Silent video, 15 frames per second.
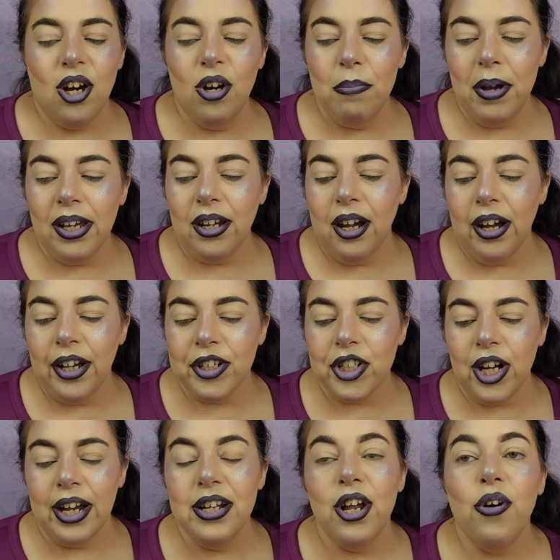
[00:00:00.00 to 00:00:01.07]
Oh my
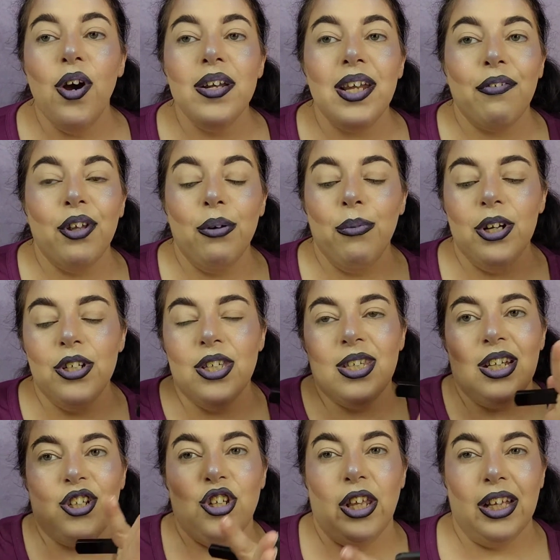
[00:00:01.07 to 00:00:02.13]
gosh. I know I definitely wanted to
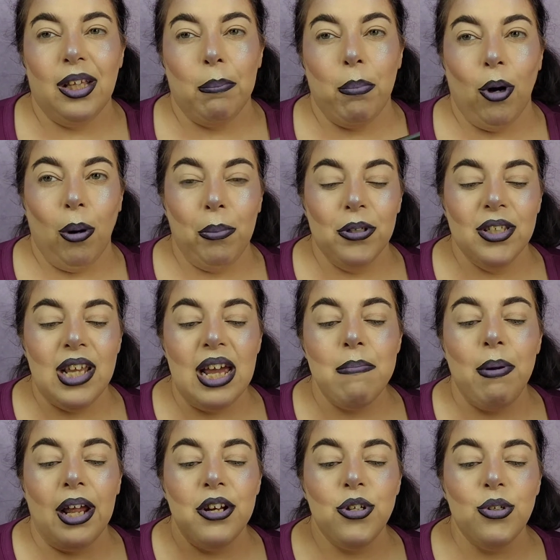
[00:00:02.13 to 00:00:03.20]
stick to like the purple side,
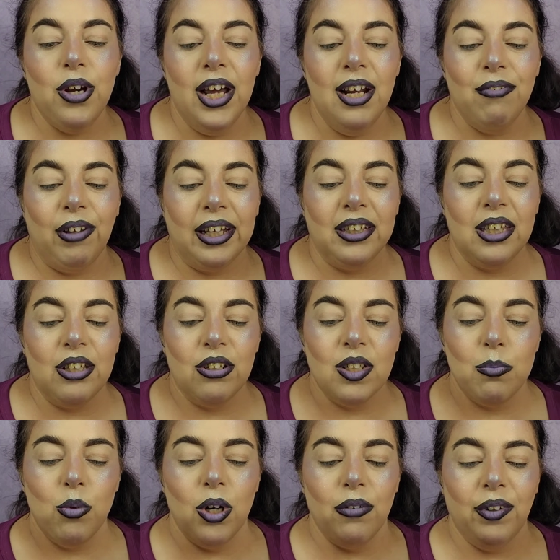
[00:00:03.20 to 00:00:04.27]
but I do kind of like that
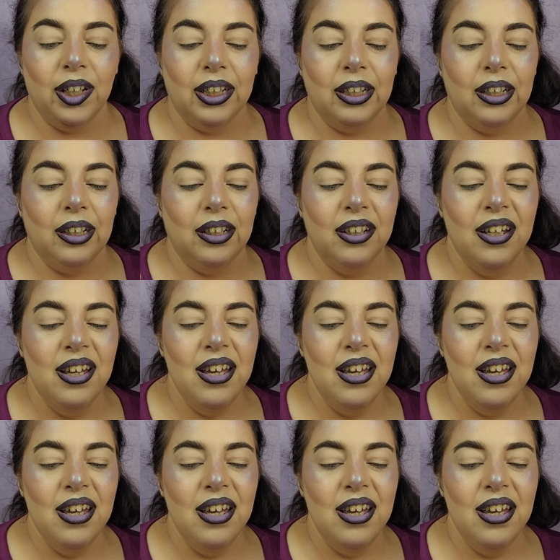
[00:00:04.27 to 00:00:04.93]
there's more of like a